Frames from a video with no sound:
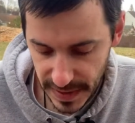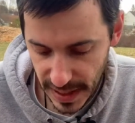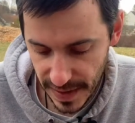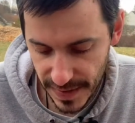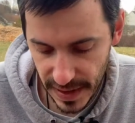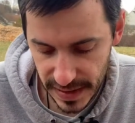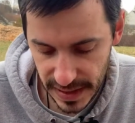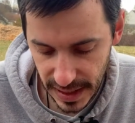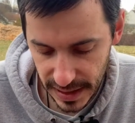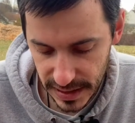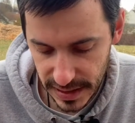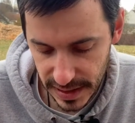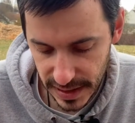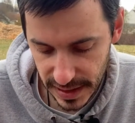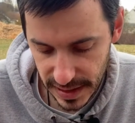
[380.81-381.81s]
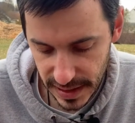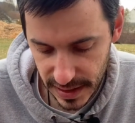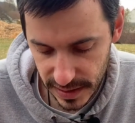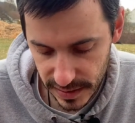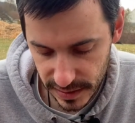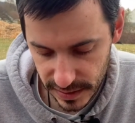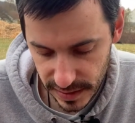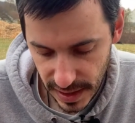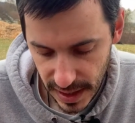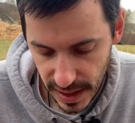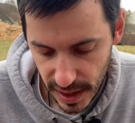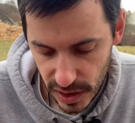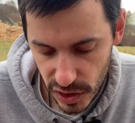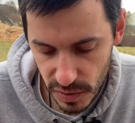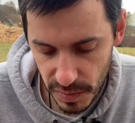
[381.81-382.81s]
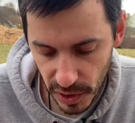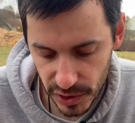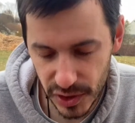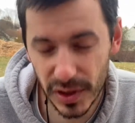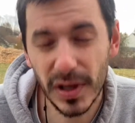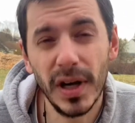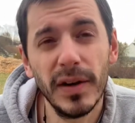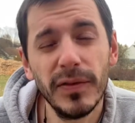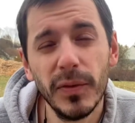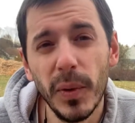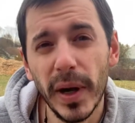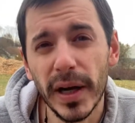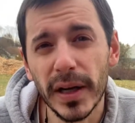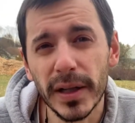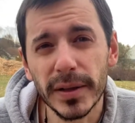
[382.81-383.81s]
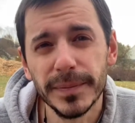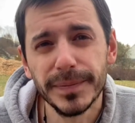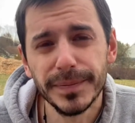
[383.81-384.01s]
and then the idea is you mulch it enough where